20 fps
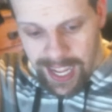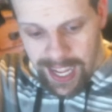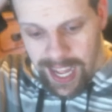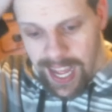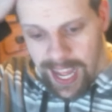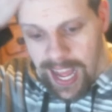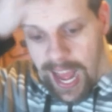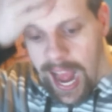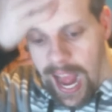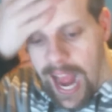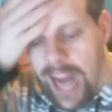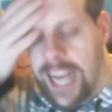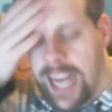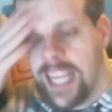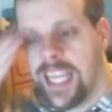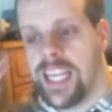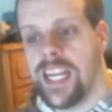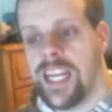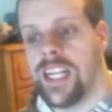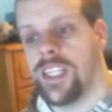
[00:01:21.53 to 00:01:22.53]
I didn't get
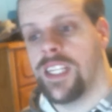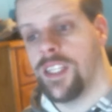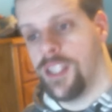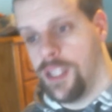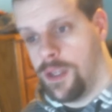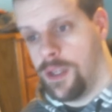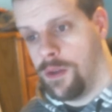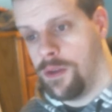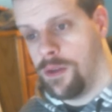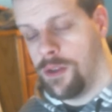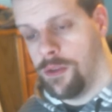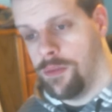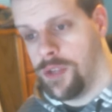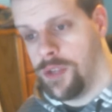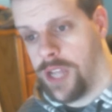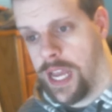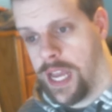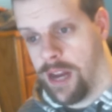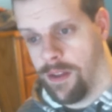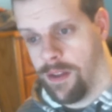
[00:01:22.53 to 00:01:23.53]
into the YouTube
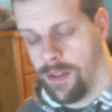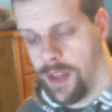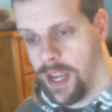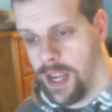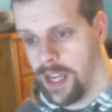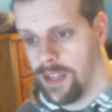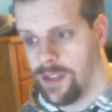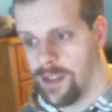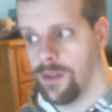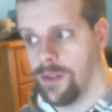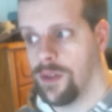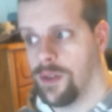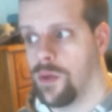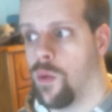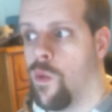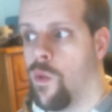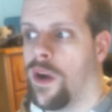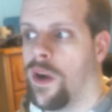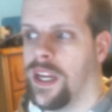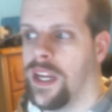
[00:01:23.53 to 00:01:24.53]
channel thing till
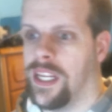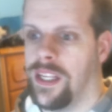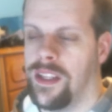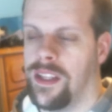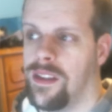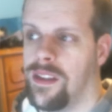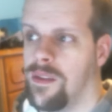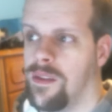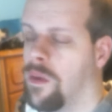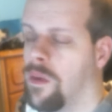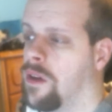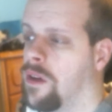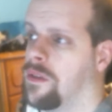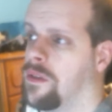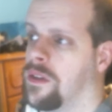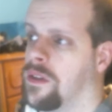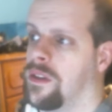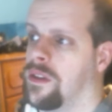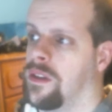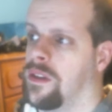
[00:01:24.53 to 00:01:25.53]
20 what was it?
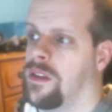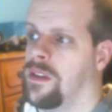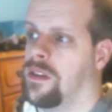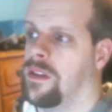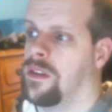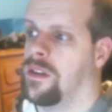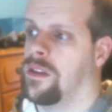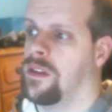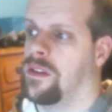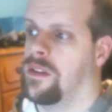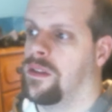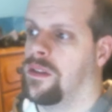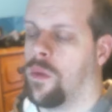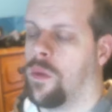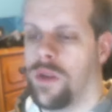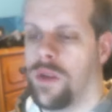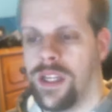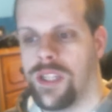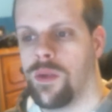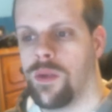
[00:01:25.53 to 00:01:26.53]

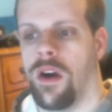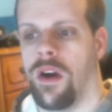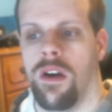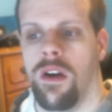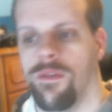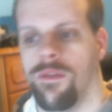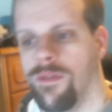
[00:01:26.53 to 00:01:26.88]
2012.